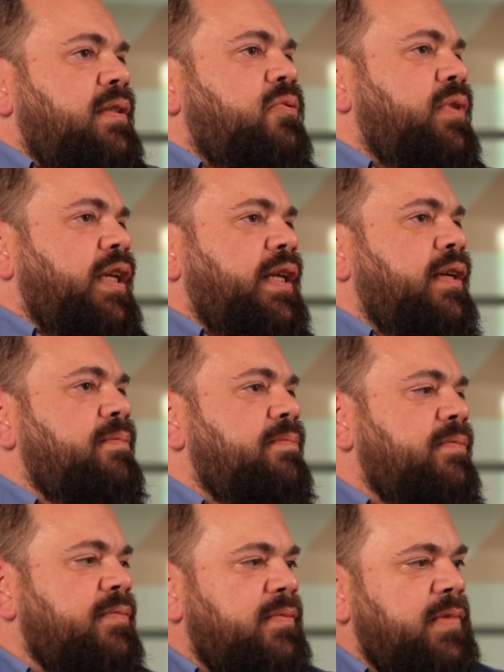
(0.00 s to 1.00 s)
Really,
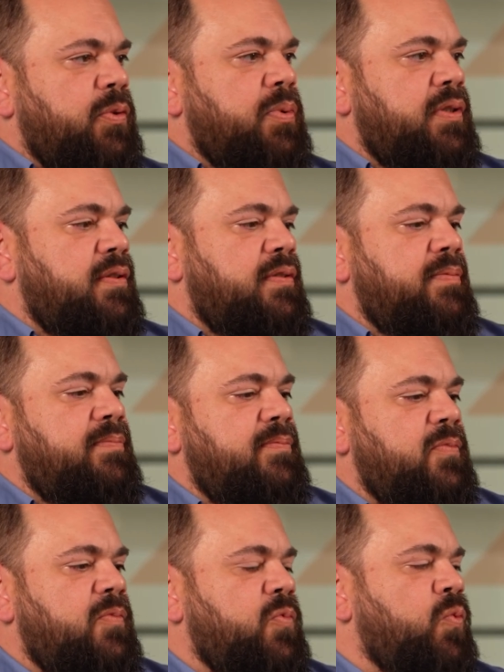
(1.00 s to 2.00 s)
it was
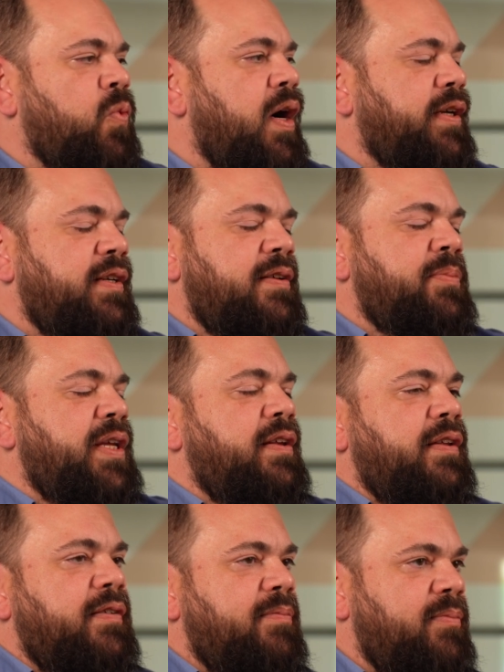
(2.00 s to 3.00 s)
1 in a
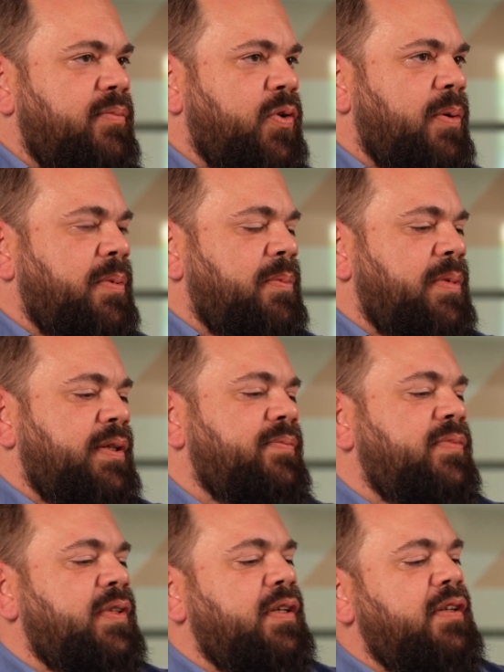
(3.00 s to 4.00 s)
million probably.
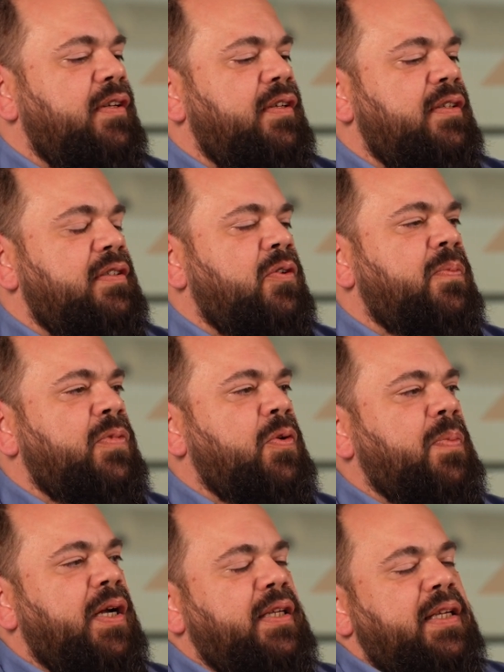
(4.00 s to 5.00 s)
So
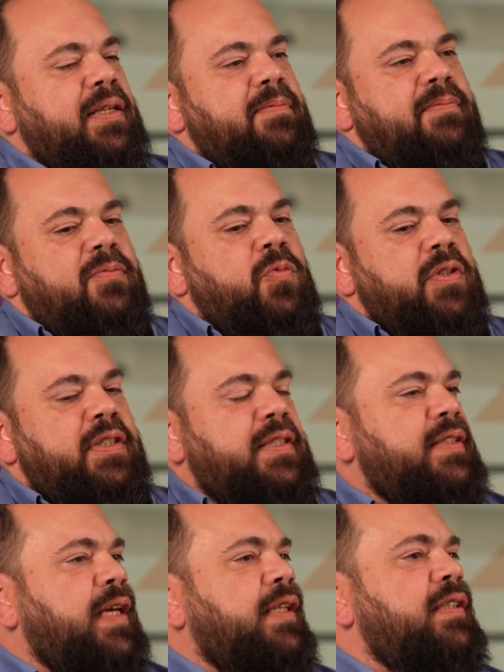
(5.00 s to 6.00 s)
nobody was
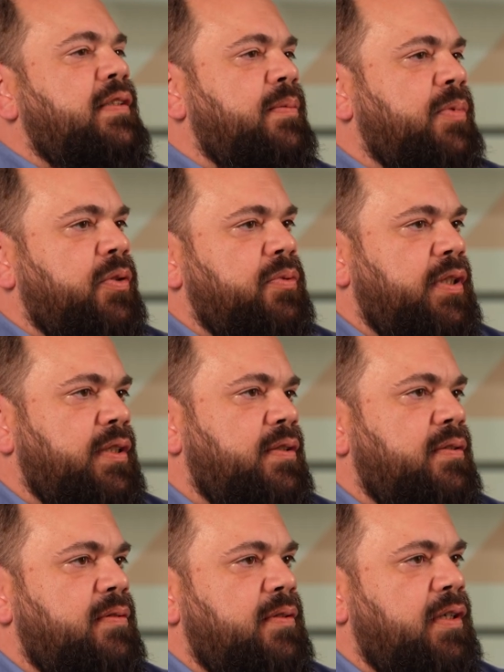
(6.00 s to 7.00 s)
excited about
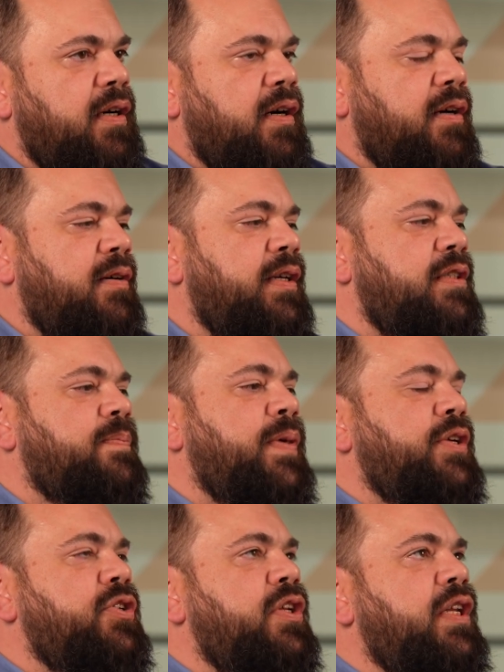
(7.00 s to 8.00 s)
this,
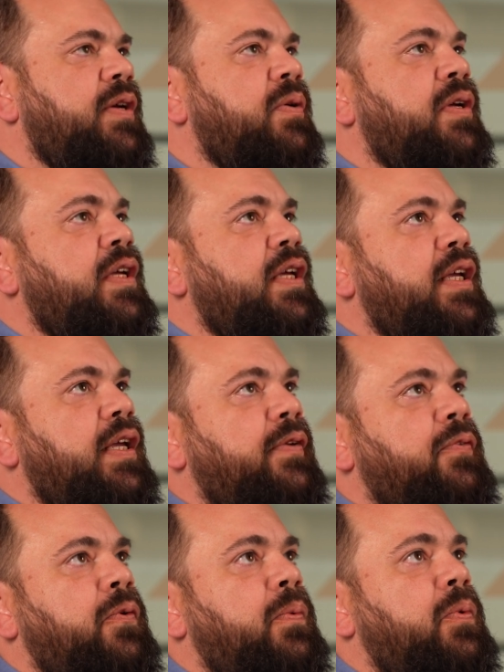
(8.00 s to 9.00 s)
especially
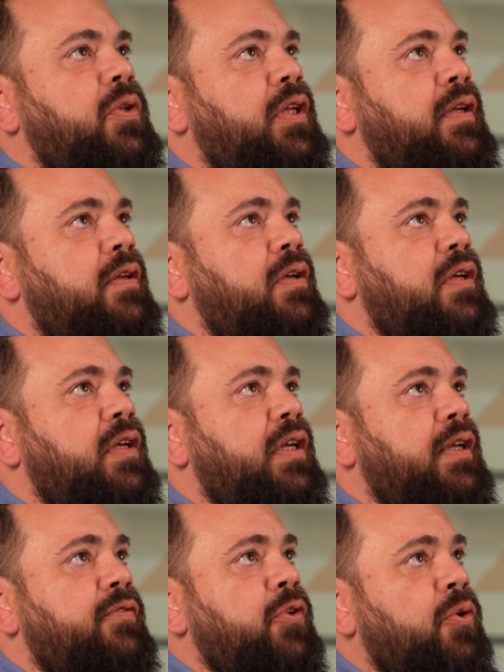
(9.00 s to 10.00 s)

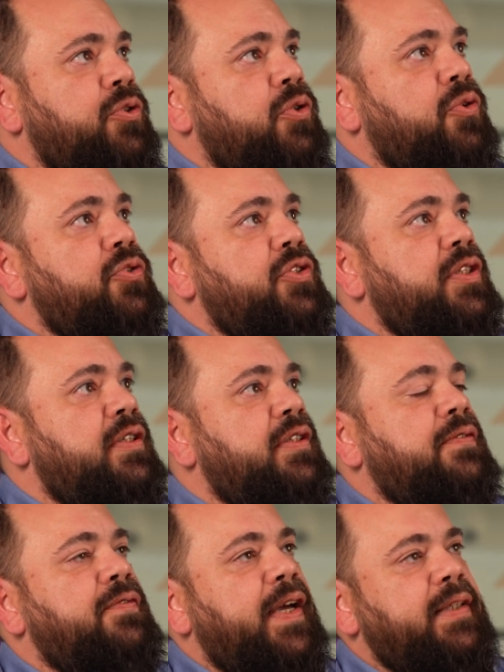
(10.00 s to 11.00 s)
if you also consider
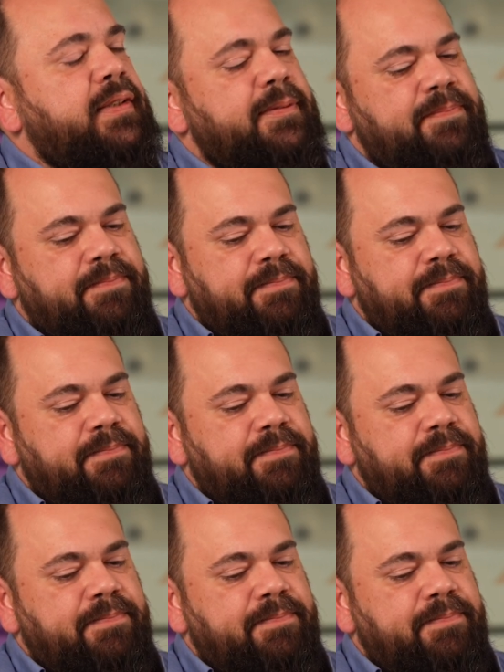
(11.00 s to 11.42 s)
the fact